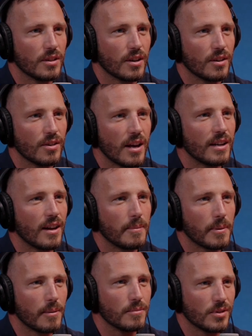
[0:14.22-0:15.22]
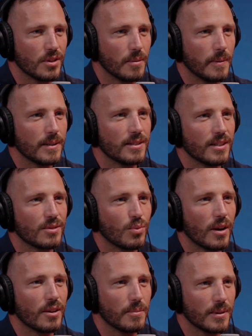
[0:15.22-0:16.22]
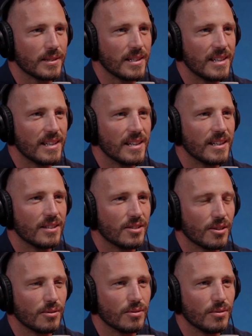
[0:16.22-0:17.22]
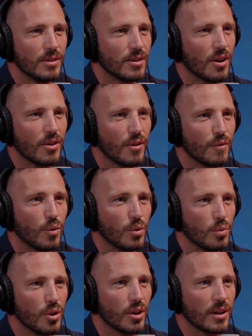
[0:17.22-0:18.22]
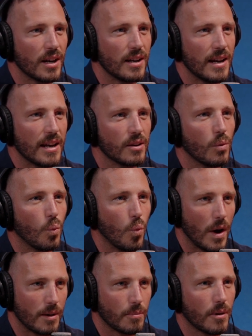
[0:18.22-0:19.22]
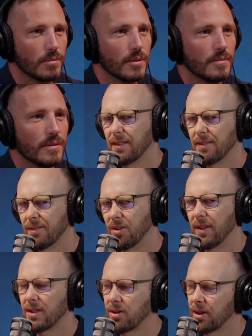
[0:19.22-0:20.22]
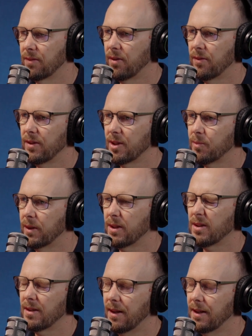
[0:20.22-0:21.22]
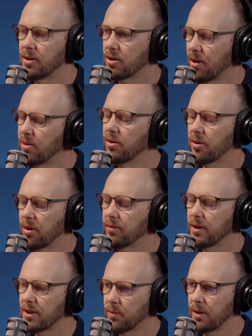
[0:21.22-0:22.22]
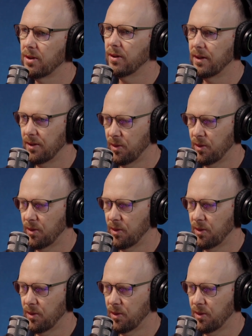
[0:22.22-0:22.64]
got 99 problems in your business while you're busy until you got no forward work, and now you got one problem. Well, that's kind of obvious, but it's so not obvious when you're in the